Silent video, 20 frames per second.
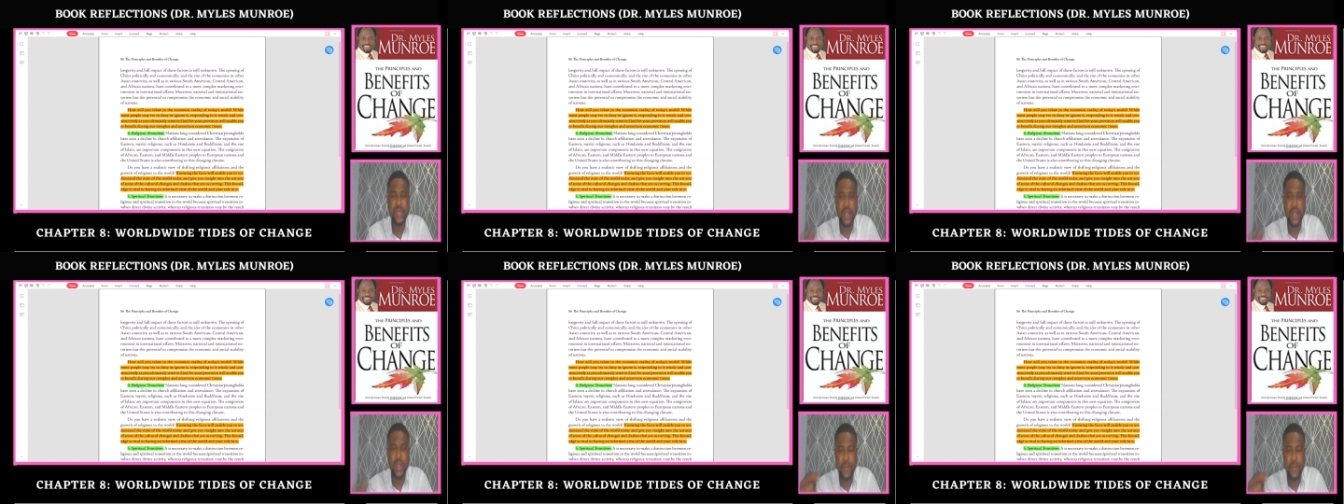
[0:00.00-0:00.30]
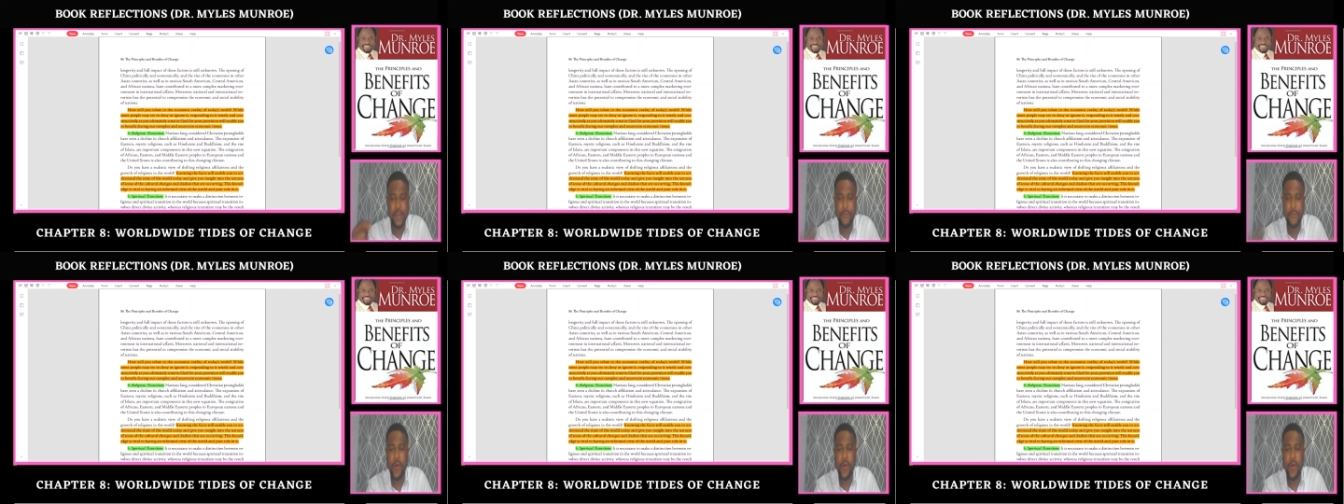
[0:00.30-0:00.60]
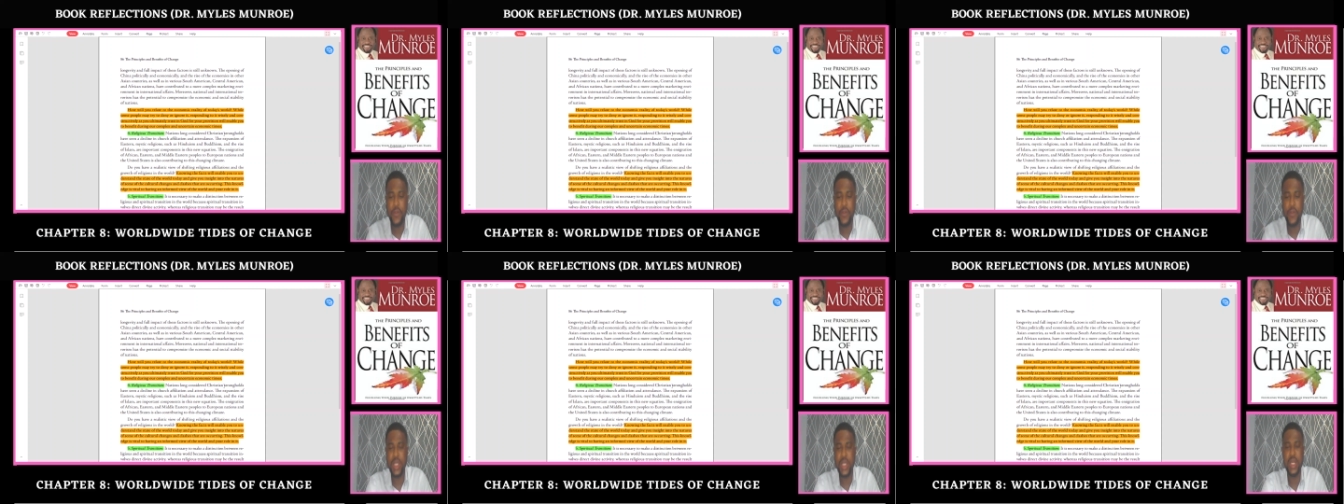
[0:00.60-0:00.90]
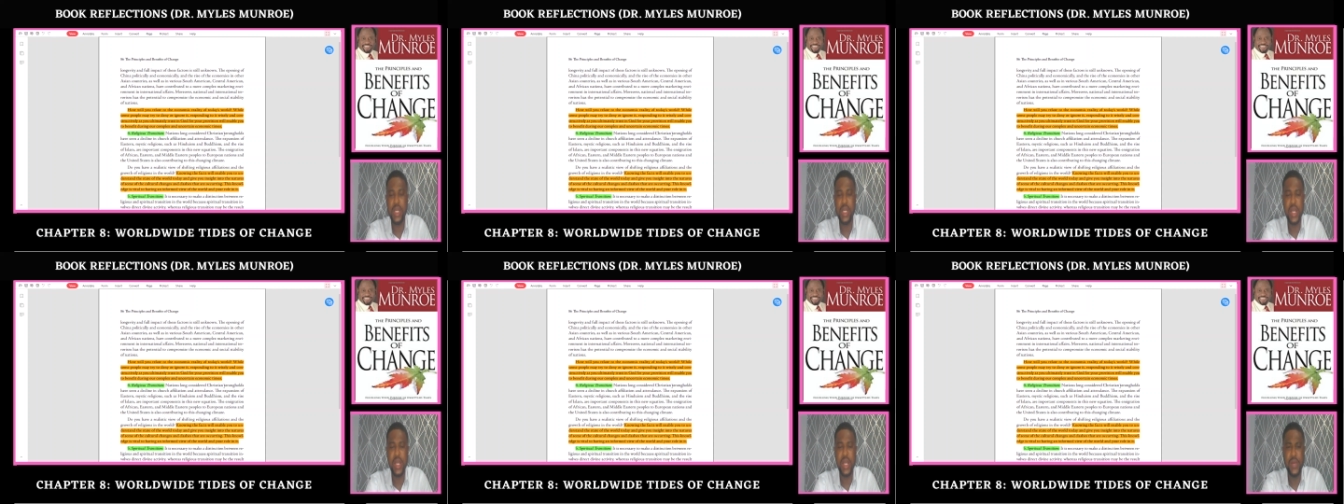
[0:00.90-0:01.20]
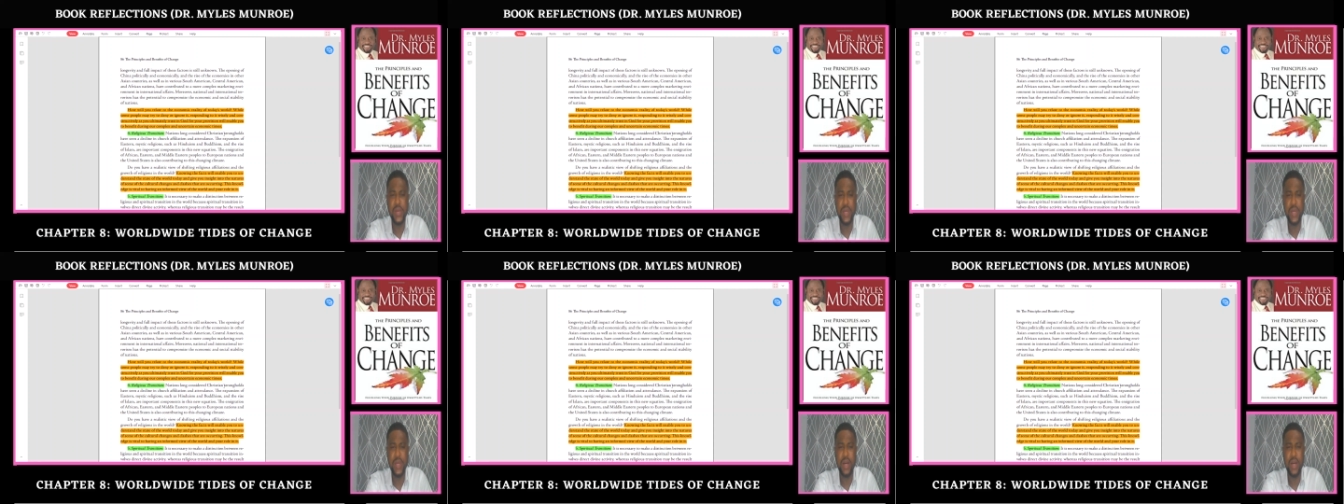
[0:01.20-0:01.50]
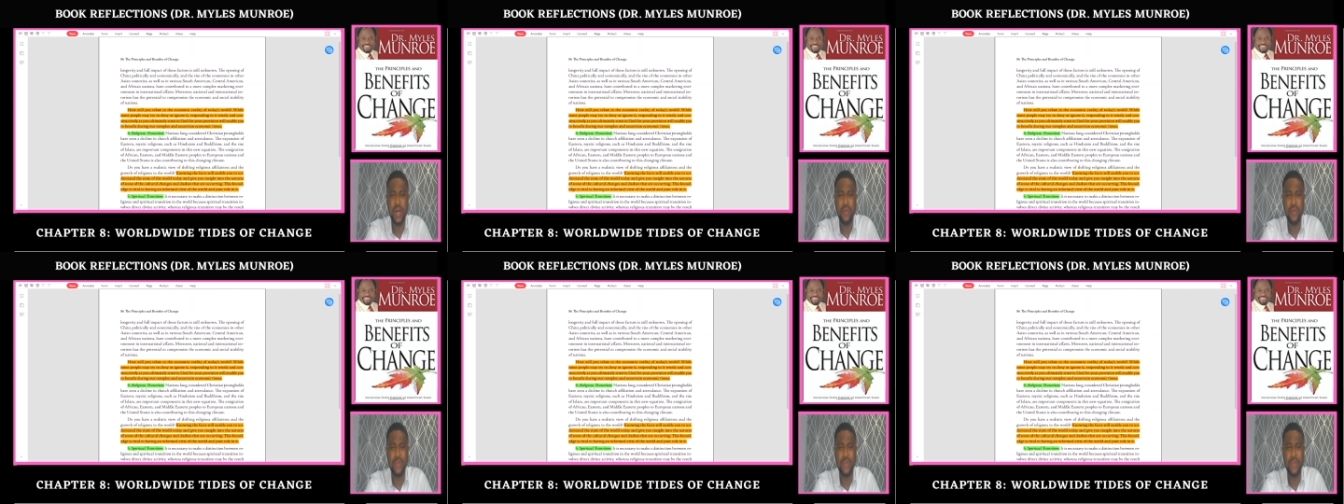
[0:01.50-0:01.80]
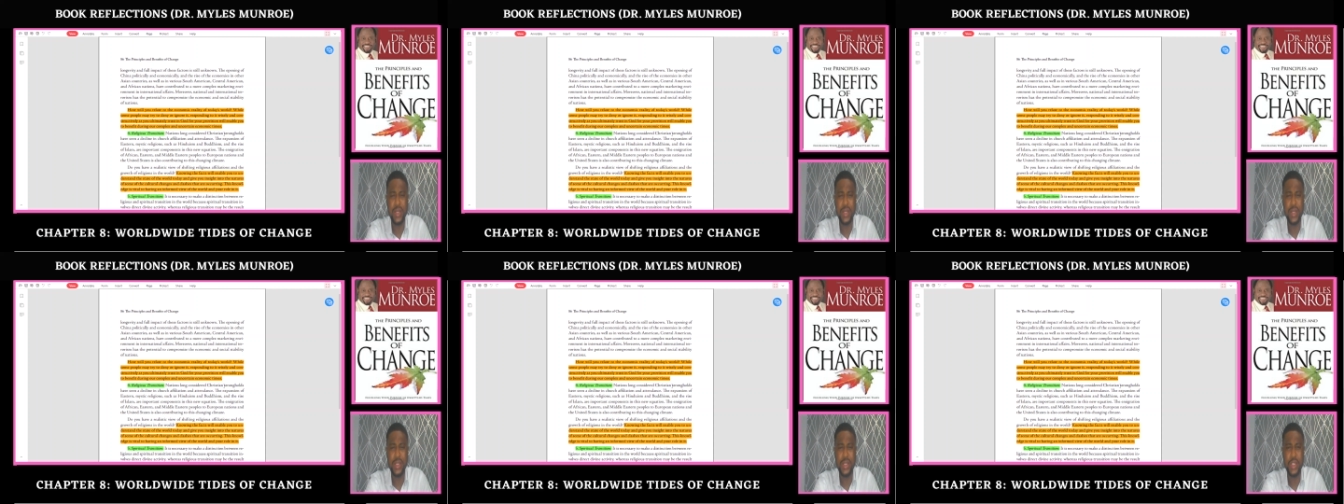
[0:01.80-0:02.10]
The fourth key area of
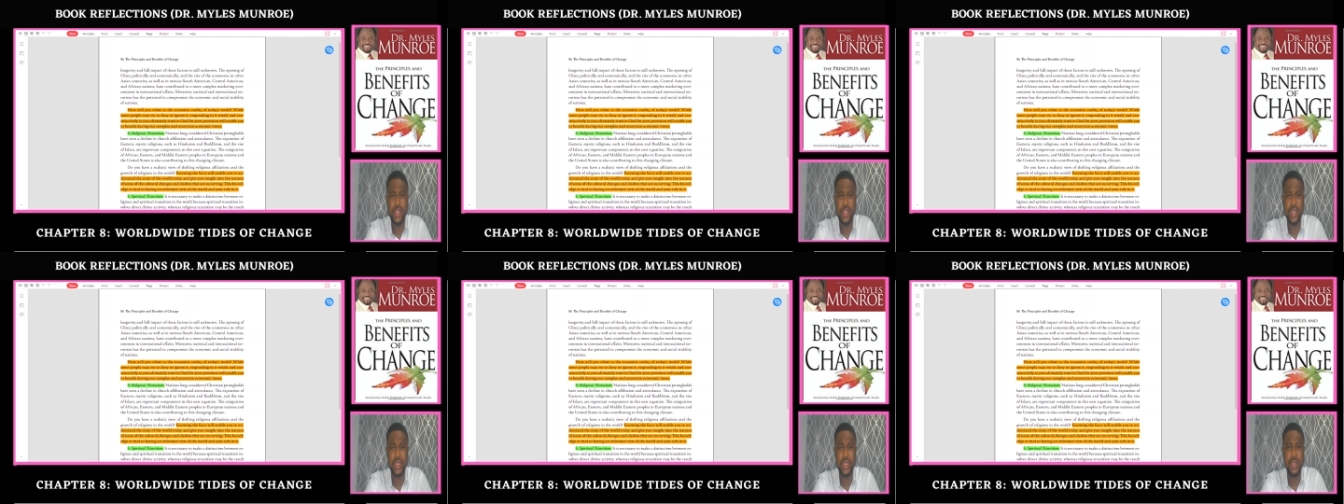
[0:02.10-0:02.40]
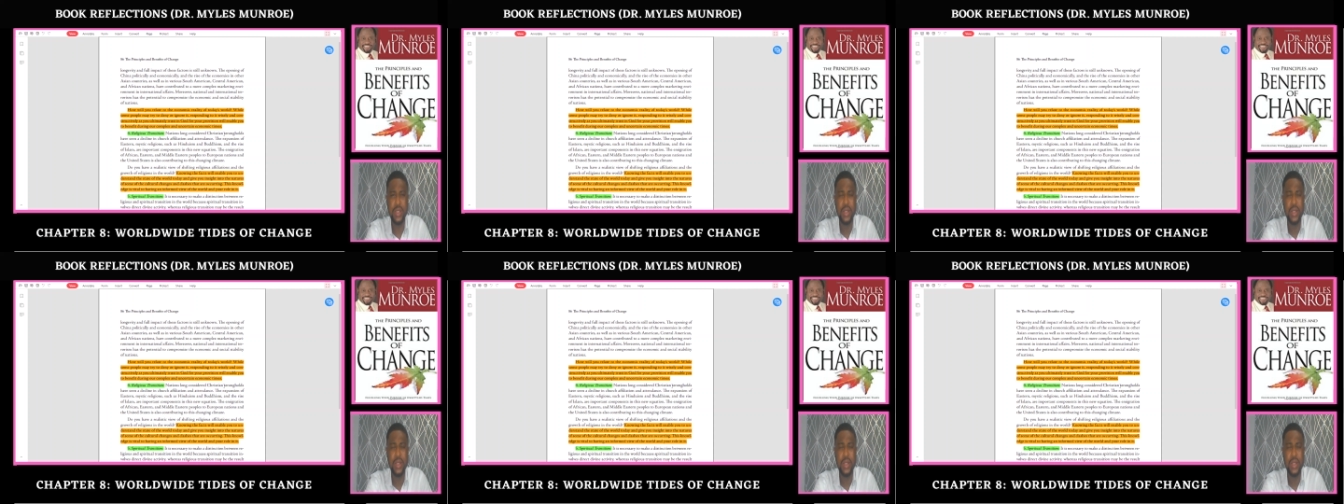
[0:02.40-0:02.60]
transition